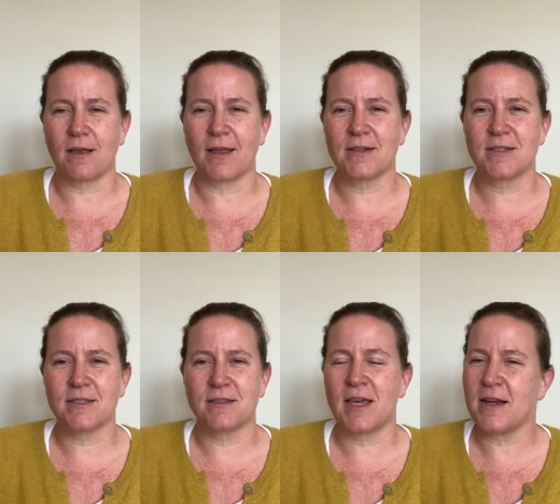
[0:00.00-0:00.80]
and
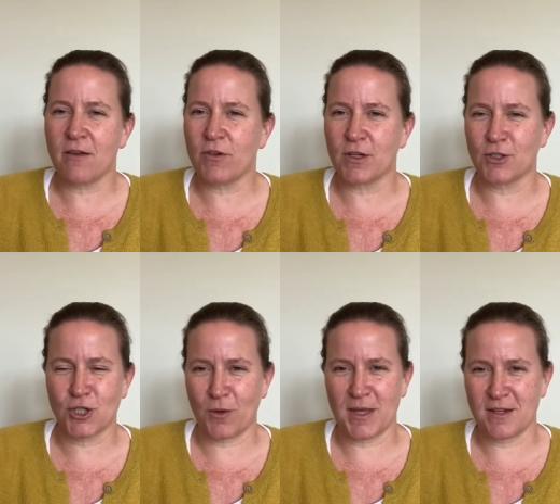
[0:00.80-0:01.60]
they never
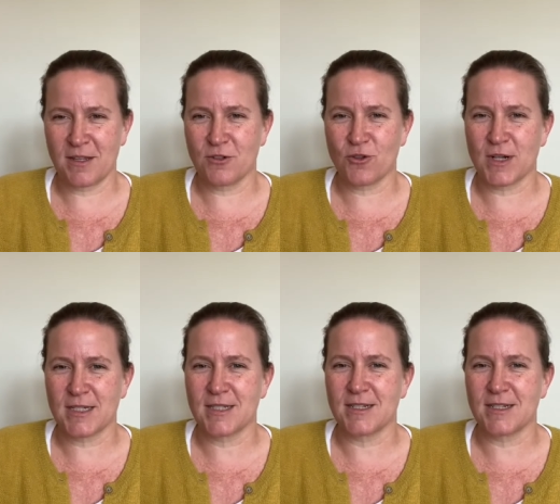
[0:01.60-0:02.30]
show any interest